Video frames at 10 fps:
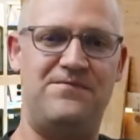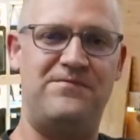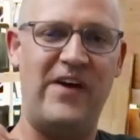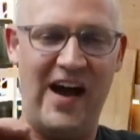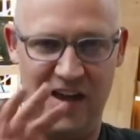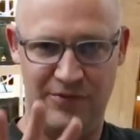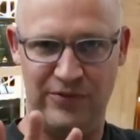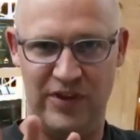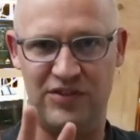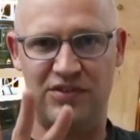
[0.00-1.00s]
5
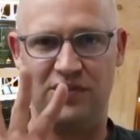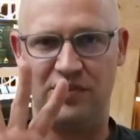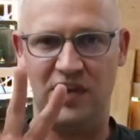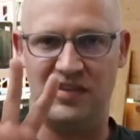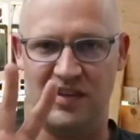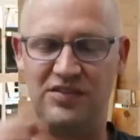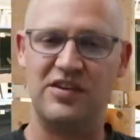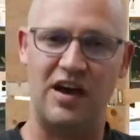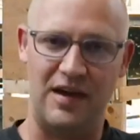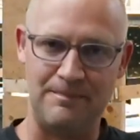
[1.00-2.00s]
of us at this
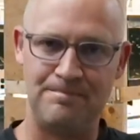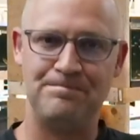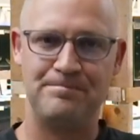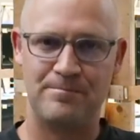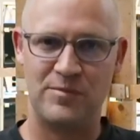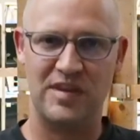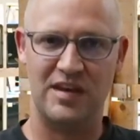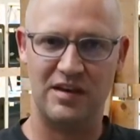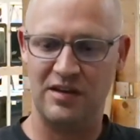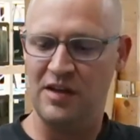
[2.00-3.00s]
time,
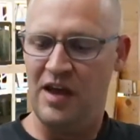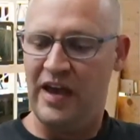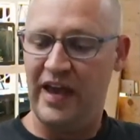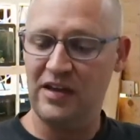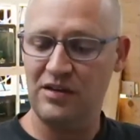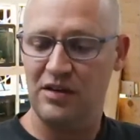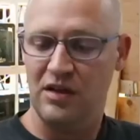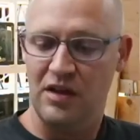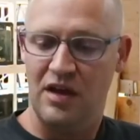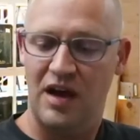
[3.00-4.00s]
and
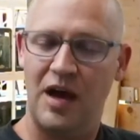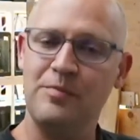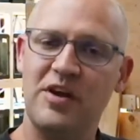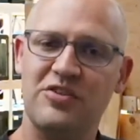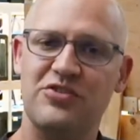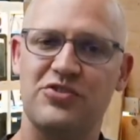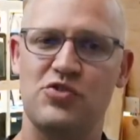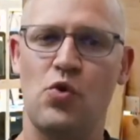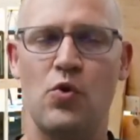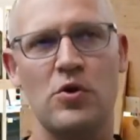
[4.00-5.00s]
I'm not
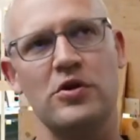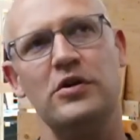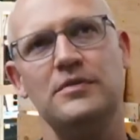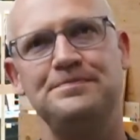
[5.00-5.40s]
sure.